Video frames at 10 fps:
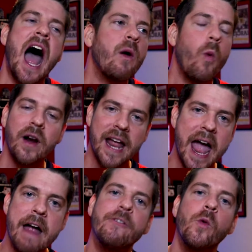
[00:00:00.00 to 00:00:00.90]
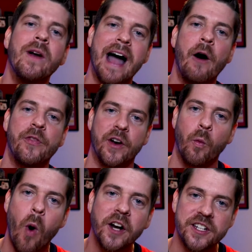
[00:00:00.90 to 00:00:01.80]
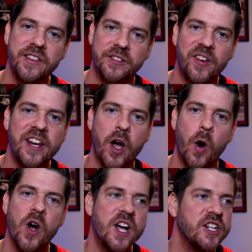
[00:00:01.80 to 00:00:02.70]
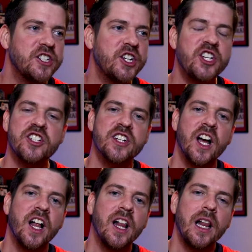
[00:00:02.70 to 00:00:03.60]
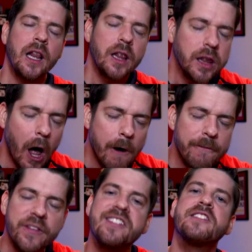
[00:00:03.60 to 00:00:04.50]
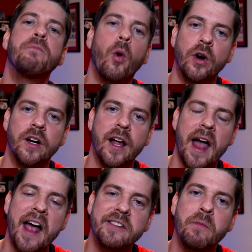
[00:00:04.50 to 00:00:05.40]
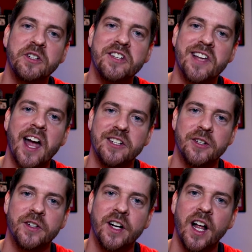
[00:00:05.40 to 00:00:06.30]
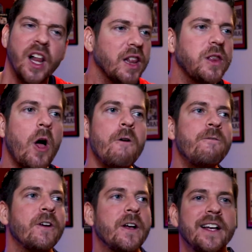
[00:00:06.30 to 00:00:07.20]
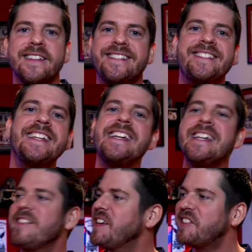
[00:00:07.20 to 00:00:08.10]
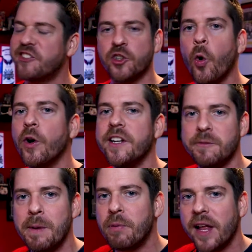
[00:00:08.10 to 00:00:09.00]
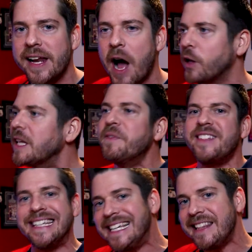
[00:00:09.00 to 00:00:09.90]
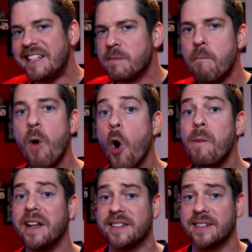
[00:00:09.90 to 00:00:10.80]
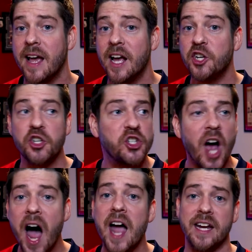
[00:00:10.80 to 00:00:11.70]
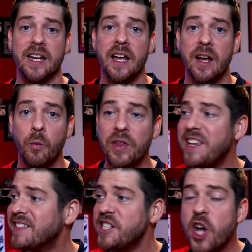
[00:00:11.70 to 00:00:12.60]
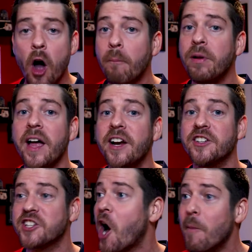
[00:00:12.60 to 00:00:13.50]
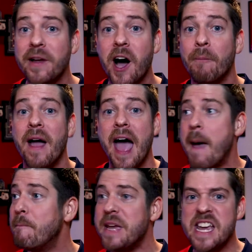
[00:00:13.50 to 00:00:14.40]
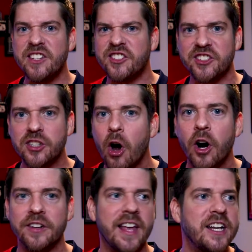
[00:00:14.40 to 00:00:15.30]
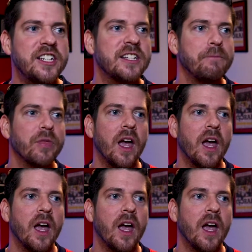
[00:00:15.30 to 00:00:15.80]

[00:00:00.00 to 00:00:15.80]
I want everyone out there watching this video to just love the sport as much as I do. Love seeing these stories be played out. Love seeing these moments shine with these young players coming up and being stars and just...